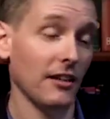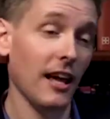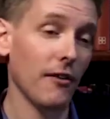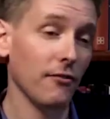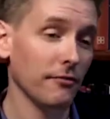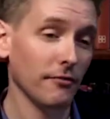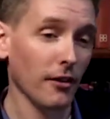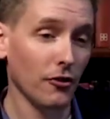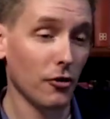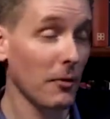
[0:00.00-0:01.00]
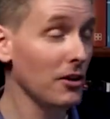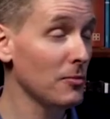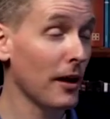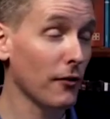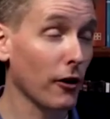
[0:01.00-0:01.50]
And they have a tremendous
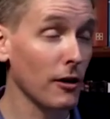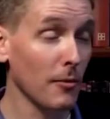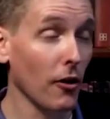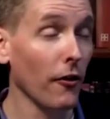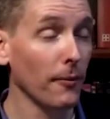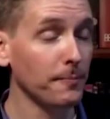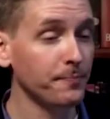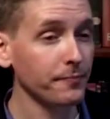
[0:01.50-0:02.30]
amount of agreement on them.